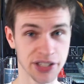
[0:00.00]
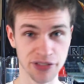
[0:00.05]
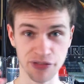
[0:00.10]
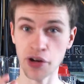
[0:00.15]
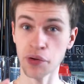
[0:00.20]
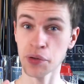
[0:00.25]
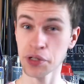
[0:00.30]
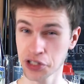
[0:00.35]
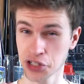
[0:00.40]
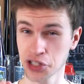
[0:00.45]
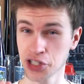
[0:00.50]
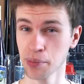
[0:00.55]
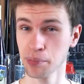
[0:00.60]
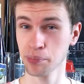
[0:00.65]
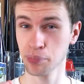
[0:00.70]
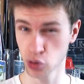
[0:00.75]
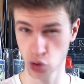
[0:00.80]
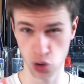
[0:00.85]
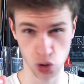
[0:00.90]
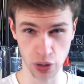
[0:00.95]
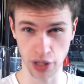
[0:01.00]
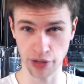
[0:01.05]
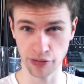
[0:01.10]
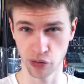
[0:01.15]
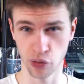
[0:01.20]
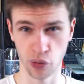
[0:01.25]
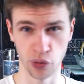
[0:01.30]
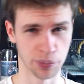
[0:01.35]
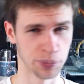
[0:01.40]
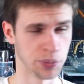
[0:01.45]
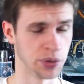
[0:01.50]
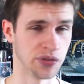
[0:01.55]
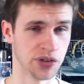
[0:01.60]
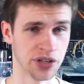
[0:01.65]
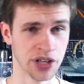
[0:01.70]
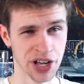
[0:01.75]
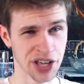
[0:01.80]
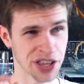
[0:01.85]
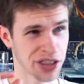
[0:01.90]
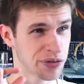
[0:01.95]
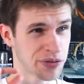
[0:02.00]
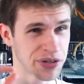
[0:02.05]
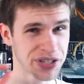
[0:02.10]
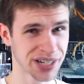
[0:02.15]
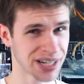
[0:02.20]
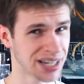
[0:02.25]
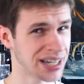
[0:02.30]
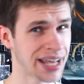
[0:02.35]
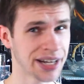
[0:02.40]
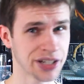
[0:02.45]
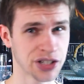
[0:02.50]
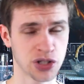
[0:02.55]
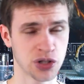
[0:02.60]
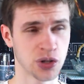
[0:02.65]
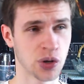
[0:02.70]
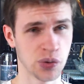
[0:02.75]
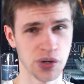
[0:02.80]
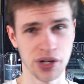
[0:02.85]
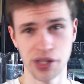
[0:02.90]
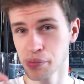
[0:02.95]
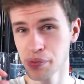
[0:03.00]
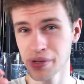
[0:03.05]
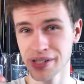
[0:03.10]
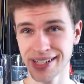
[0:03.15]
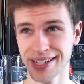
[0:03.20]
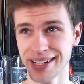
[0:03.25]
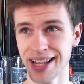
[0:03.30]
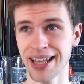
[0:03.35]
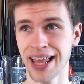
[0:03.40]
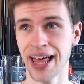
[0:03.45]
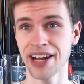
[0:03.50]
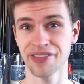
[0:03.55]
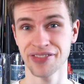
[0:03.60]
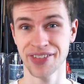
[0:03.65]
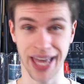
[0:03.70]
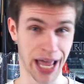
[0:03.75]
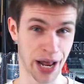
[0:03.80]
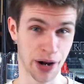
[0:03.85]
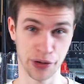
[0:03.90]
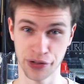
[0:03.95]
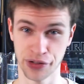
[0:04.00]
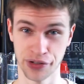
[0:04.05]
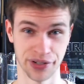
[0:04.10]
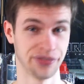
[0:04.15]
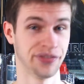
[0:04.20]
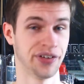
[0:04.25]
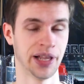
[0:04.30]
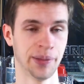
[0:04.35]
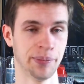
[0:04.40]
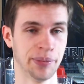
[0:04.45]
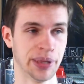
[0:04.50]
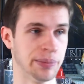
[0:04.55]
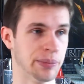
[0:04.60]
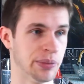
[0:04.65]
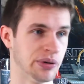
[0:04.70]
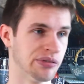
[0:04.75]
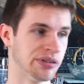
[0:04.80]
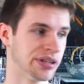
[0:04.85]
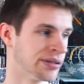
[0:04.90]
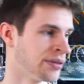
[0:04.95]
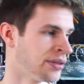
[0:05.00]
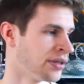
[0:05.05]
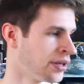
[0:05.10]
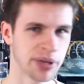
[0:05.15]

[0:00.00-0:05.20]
it's a very simple, straightforward movie. There isn't a lot of story, there isn't a lot of character development in the movie.